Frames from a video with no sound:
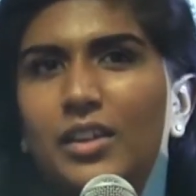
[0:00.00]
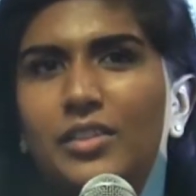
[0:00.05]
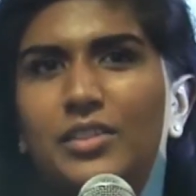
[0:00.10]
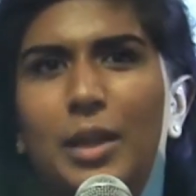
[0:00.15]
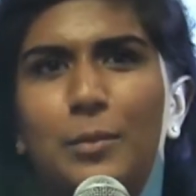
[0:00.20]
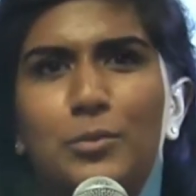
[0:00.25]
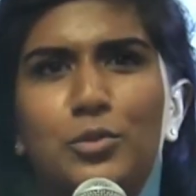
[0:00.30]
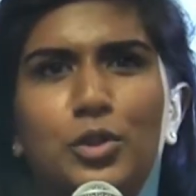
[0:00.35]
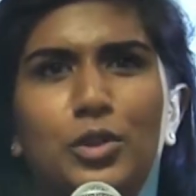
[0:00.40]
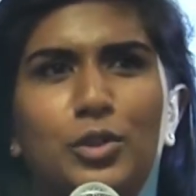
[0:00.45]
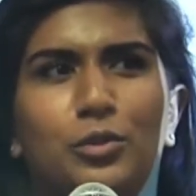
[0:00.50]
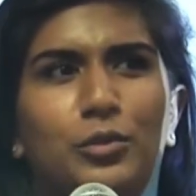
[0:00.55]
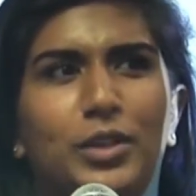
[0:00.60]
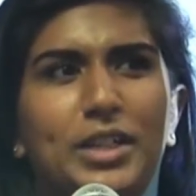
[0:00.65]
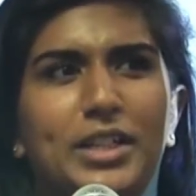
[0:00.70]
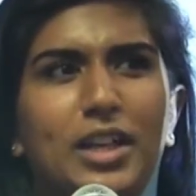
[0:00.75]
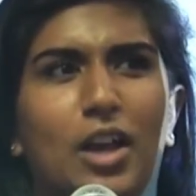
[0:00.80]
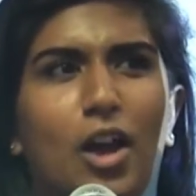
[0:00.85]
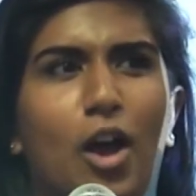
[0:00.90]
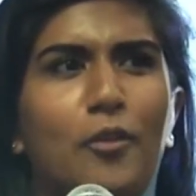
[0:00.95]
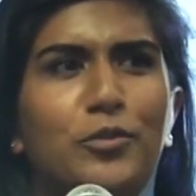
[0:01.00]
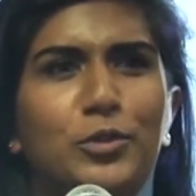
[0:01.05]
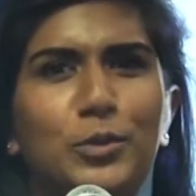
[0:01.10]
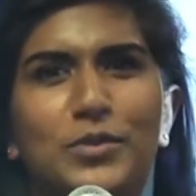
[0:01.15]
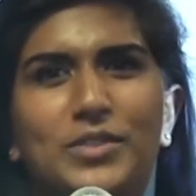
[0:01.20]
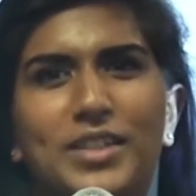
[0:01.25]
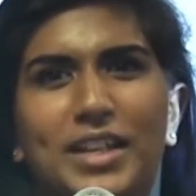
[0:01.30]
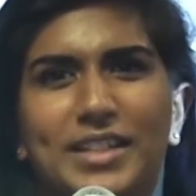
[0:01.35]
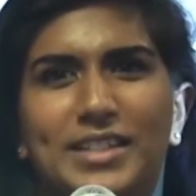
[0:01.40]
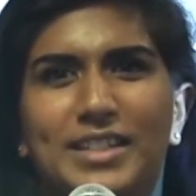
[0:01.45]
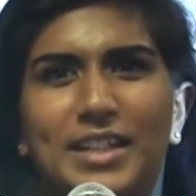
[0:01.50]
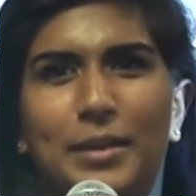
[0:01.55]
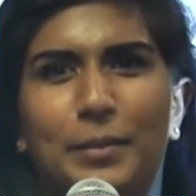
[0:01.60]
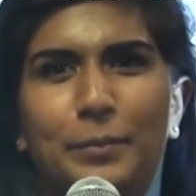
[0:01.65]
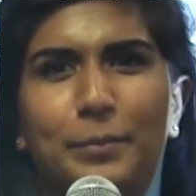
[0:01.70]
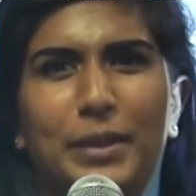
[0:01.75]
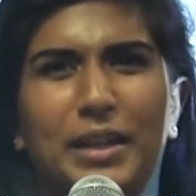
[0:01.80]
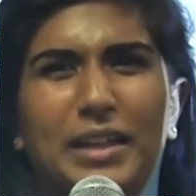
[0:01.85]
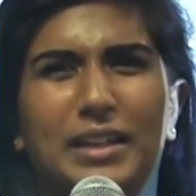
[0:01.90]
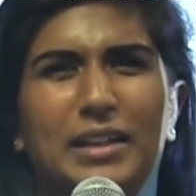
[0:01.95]
them trying to read it after we've sent
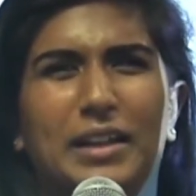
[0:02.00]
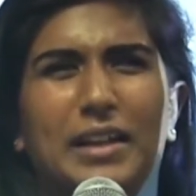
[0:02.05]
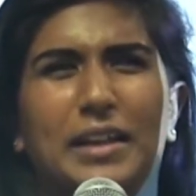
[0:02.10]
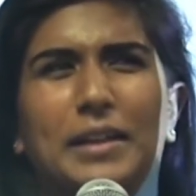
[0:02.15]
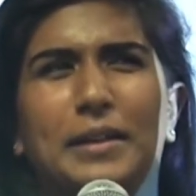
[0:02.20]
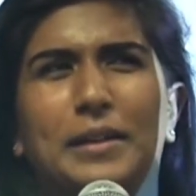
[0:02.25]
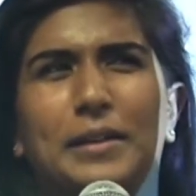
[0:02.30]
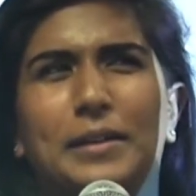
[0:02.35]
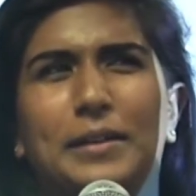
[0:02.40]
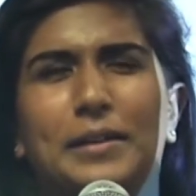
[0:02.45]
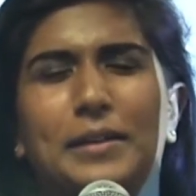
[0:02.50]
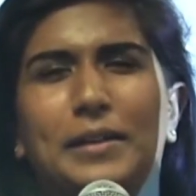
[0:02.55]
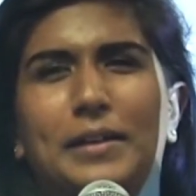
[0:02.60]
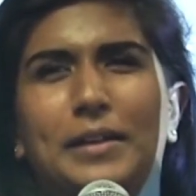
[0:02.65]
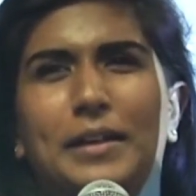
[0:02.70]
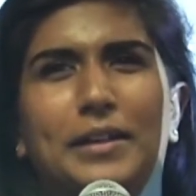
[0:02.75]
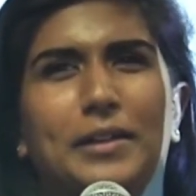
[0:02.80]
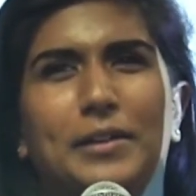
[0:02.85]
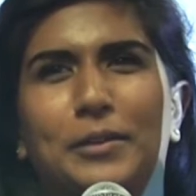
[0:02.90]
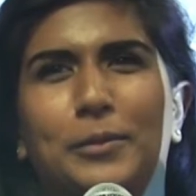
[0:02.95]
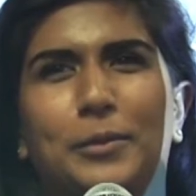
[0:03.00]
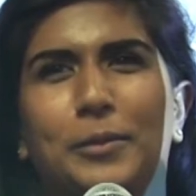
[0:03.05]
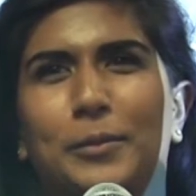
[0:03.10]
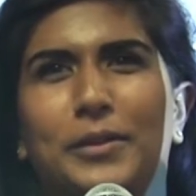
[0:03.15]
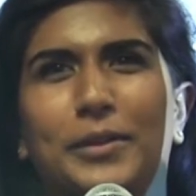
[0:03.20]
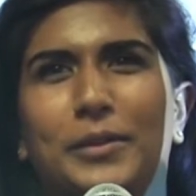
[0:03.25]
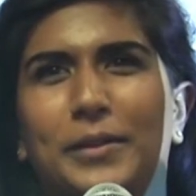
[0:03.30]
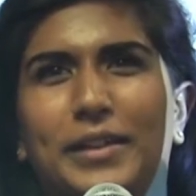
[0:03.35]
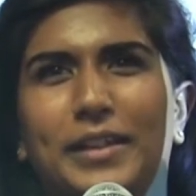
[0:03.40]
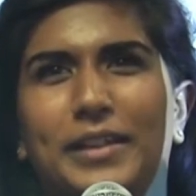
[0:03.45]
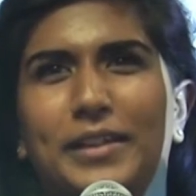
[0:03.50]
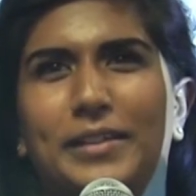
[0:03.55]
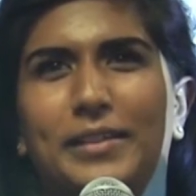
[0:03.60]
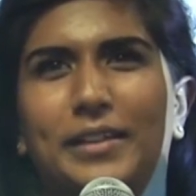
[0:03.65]
it, being like, I don't know what we're doing.